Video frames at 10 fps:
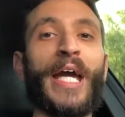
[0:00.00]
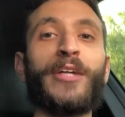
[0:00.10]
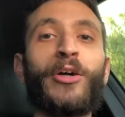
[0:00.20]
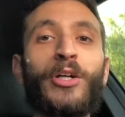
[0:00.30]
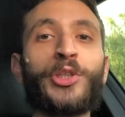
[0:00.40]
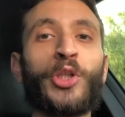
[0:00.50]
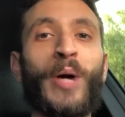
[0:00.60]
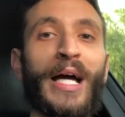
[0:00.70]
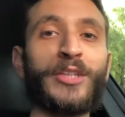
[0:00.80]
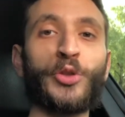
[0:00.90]
It also
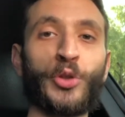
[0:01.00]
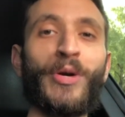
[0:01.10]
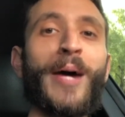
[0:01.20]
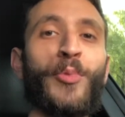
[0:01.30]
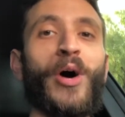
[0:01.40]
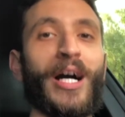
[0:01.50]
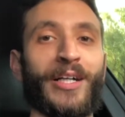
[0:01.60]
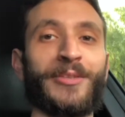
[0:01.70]
has crab walk.